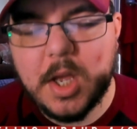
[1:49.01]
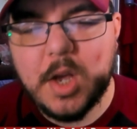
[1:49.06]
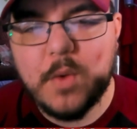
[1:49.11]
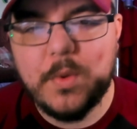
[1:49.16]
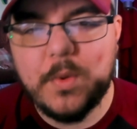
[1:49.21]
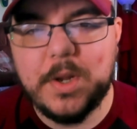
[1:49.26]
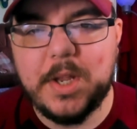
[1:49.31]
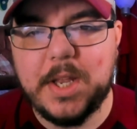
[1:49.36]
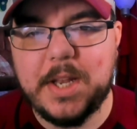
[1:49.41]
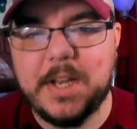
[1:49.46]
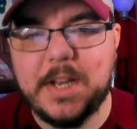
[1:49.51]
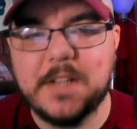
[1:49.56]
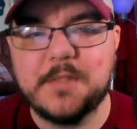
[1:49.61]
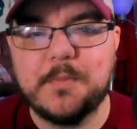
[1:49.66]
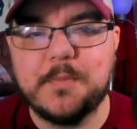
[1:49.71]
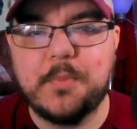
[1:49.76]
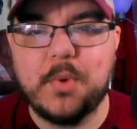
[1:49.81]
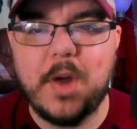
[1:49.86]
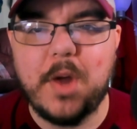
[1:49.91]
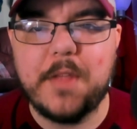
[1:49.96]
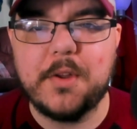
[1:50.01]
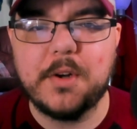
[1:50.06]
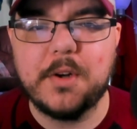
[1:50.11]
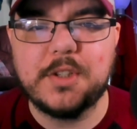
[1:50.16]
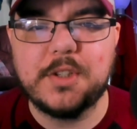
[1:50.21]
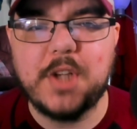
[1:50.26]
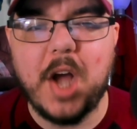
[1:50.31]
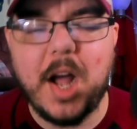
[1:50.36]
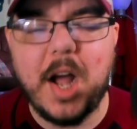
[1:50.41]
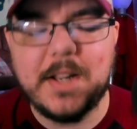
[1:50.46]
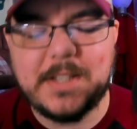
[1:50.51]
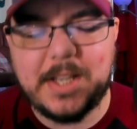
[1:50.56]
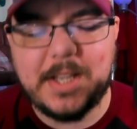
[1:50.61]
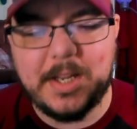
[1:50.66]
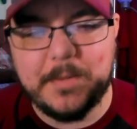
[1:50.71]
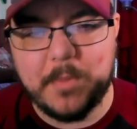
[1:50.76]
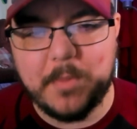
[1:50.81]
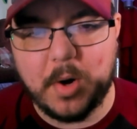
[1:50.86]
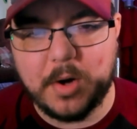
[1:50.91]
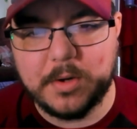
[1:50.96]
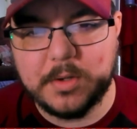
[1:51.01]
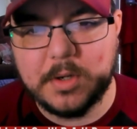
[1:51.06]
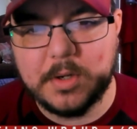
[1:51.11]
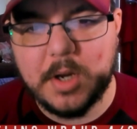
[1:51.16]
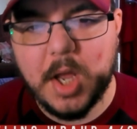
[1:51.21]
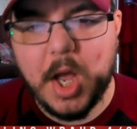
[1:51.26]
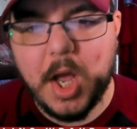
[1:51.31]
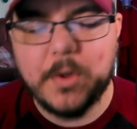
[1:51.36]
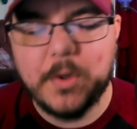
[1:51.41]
when his brother Dante Martin